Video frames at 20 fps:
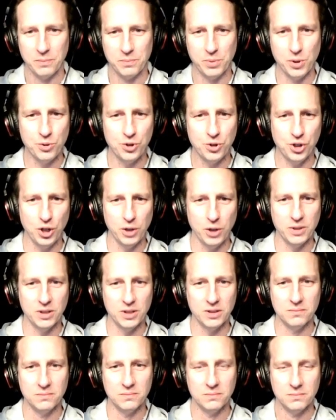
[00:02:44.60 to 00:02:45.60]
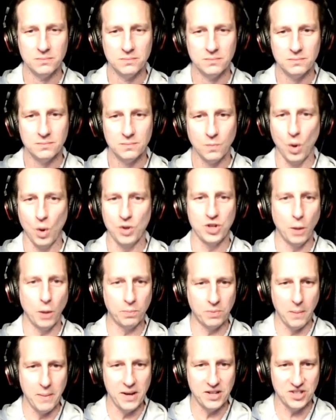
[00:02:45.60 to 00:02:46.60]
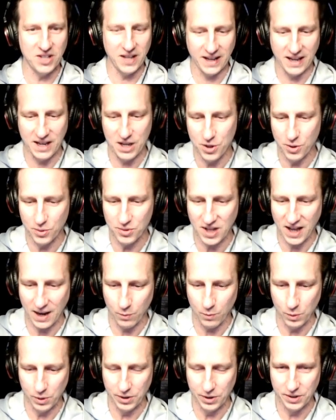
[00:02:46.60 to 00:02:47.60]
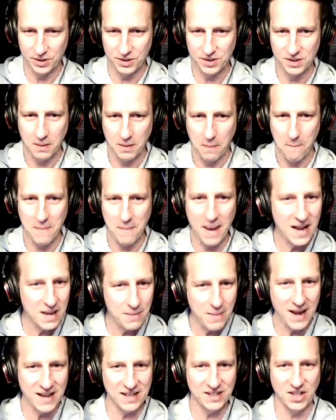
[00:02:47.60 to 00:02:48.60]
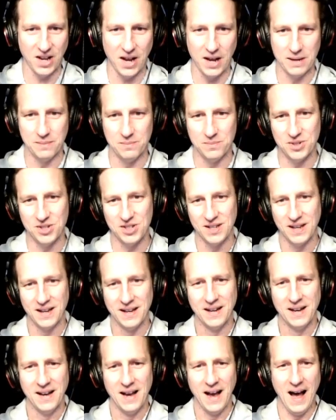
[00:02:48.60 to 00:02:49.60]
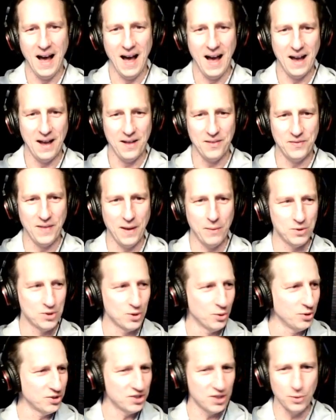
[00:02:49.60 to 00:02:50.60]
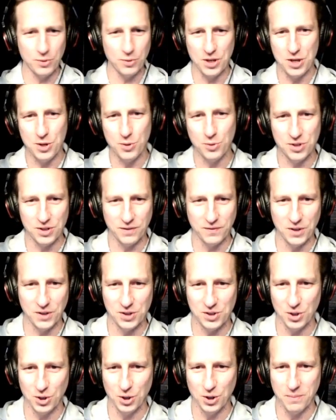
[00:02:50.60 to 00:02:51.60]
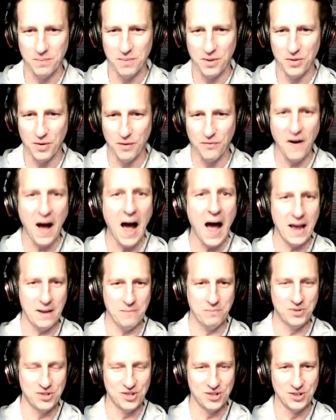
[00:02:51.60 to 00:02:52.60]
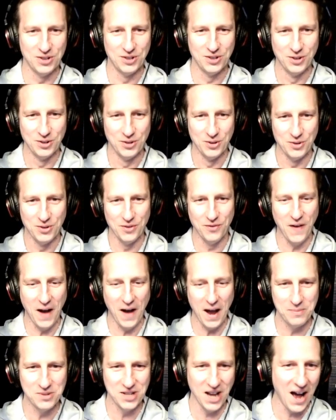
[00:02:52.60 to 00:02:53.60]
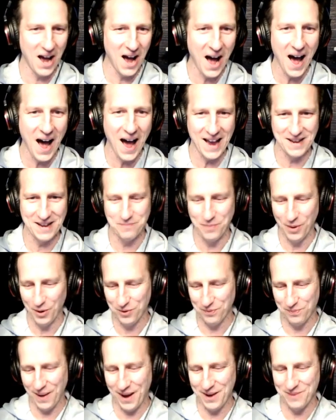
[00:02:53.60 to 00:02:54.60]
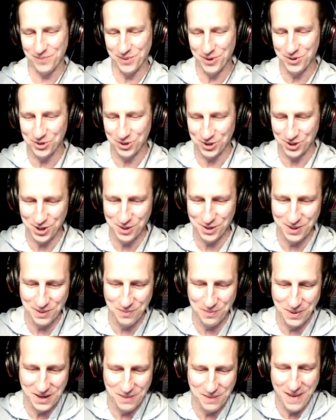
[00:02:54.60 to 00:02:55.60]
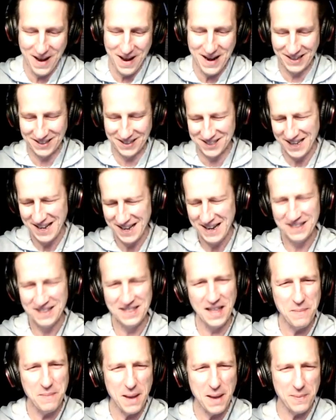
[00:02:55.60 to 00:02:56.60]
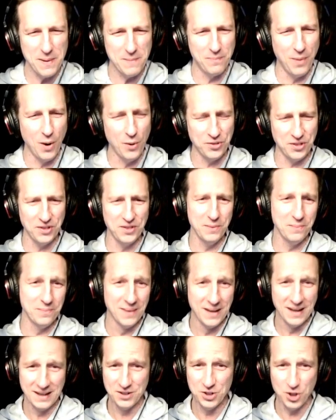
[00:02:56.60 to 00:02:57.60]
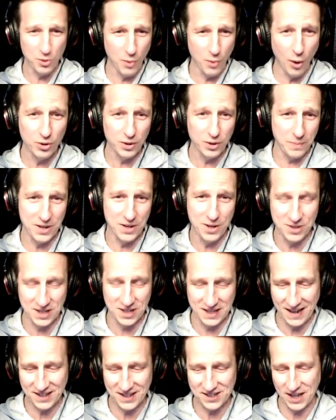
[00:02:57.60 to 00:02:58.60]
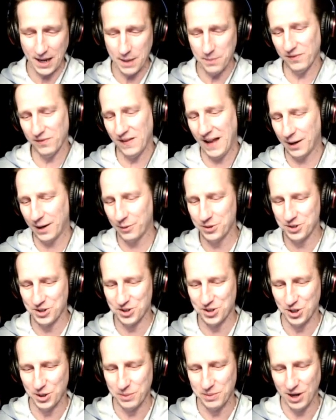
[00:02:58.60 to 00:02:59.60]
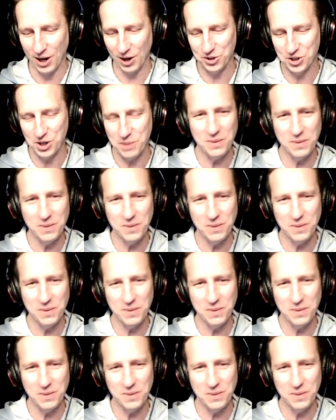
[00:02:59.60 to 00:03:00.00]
Bruce Sherman was optimistic. He used that word many, many times. There was also the use of the term, the vibes. The vibes are high, both by Bruce Sherman and Peter Bendix. They may be both of them too old to be using that type of language and terminology,